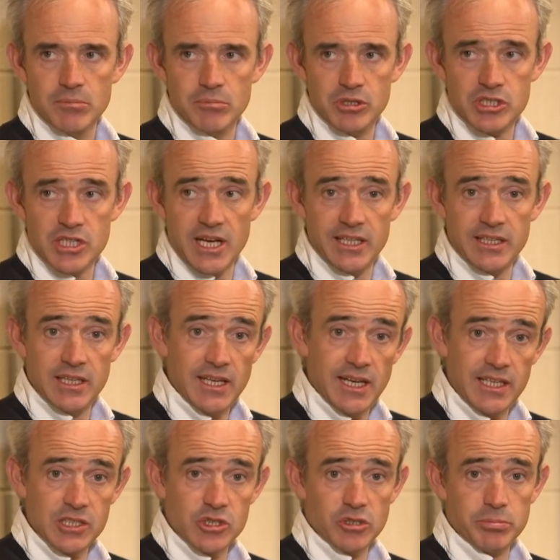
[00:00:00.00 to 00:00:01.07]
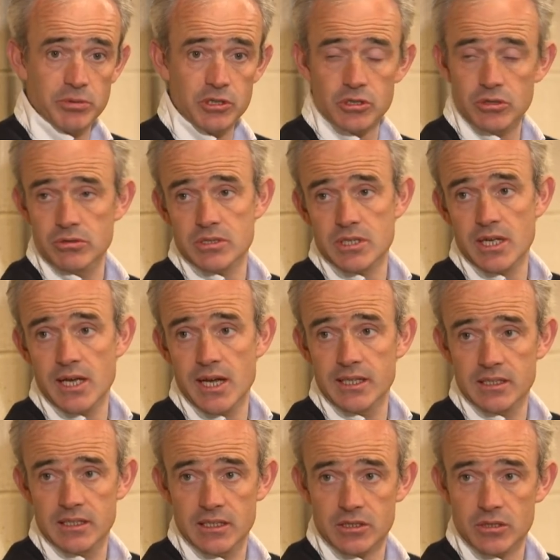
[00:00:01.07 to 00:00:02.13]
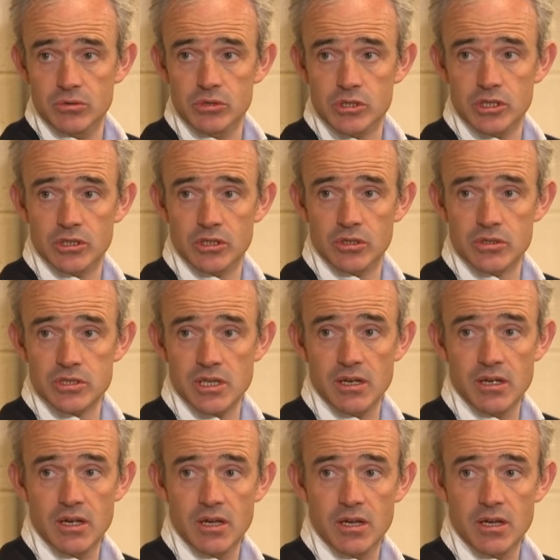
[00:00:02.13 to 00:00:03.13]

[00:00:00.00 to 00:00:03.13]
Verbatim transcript: but you had the Ladies' Cup on Tuesday and the Latouche on Thursday.